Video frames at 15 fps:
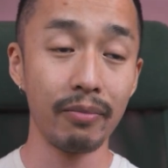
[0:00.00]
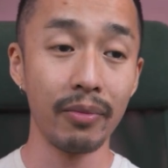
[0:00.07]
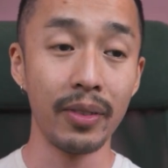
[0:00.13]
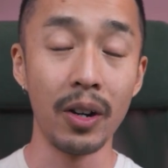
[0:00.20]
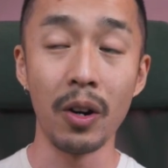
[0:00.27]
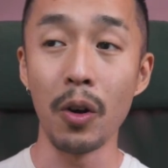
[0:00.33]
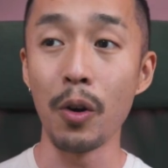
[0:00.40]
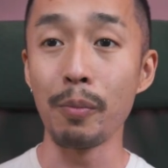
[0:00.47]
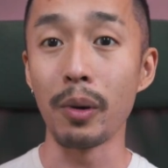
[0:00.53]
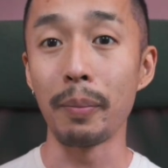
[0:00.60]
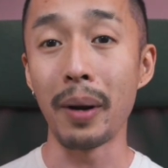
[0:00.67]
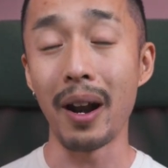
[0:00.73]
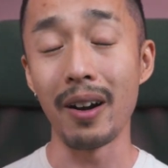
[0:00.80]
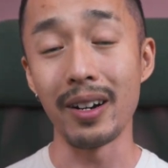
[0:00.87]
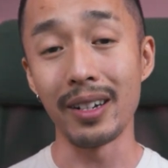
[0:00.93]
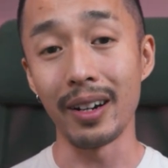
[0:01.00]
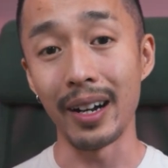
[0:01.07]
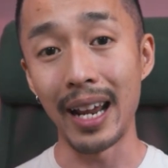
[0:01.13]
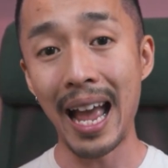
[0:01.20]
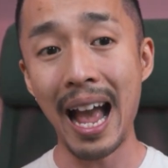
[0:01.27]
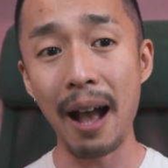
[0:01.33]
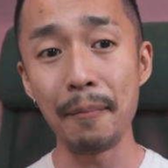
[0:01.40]
their own
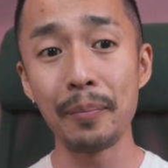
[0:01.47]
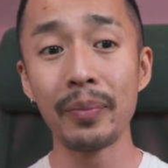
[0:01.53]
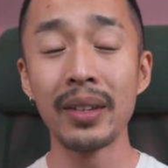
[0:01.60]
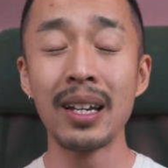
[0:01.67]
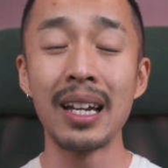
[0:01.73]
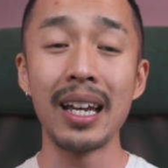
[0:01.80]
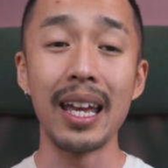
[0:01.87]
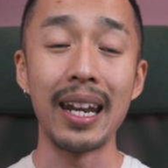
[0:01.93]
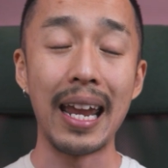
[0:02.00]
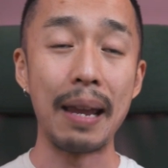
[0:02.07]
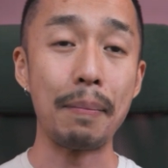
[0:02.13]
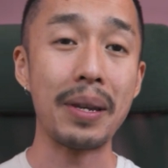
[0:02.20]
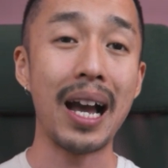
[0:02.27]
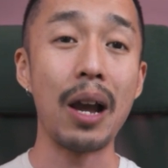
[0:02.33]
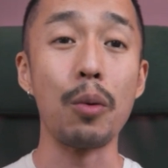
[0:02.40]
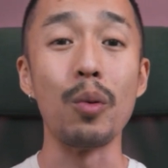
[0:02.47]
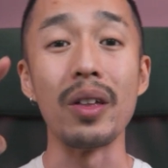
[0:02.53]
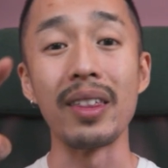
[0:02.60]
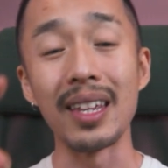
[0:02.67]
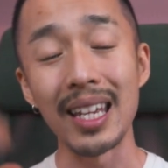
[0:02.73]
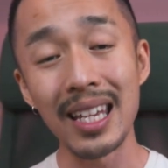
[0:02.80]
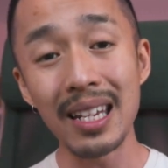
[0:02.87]
proprietary app, and API
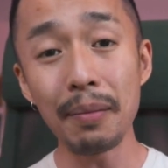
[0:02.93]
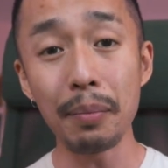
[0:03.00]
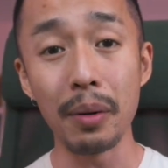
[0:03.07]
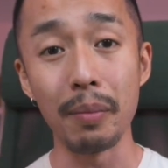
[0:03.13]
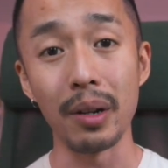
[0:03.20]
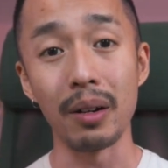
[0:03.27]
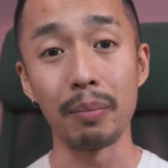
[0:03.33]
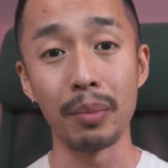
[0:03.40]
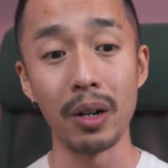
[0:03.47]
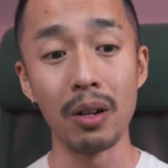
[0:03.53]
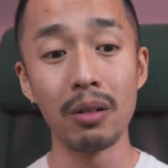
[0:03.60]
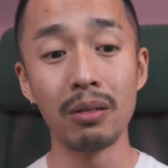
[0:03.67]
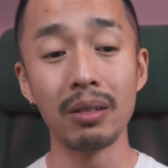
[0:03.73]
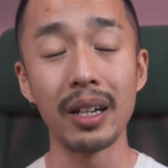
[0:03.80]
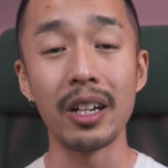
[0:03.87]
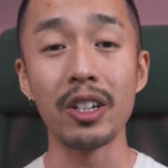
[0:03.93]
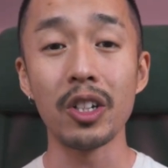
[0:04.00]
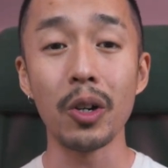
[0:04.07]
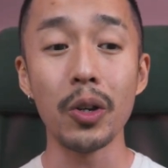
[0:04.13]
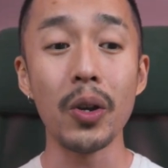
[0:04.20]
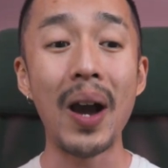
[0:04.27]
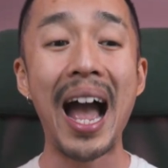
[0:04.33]
within Premiere Pro and
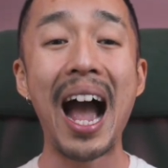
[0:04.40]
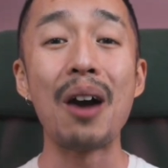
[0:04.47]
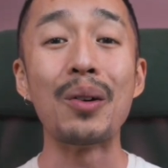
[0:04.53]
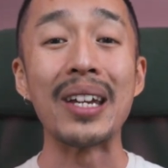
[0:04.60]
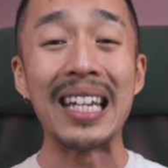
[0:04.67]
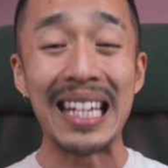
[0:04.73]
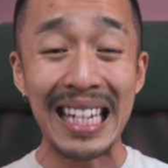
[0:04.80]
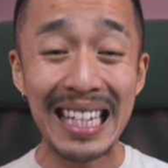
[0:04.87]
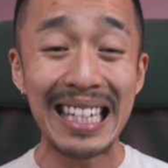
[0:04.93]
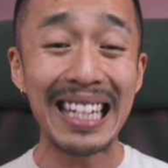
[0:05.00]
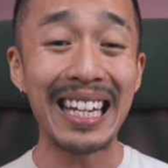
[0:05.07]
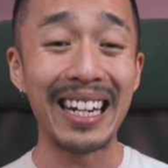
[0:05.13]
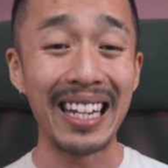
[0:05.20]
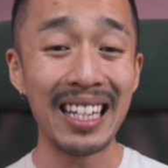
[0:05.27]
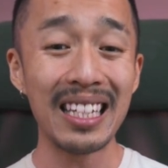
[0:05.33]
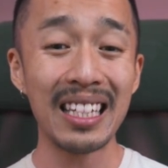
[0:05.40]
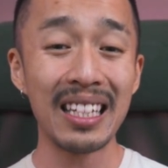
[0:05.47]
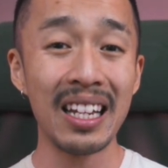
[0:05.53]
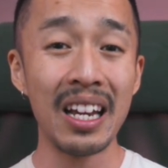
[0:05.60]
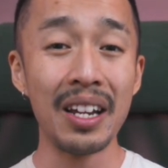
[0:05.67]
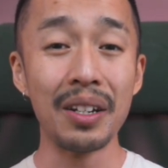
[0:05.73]
show you how easy it is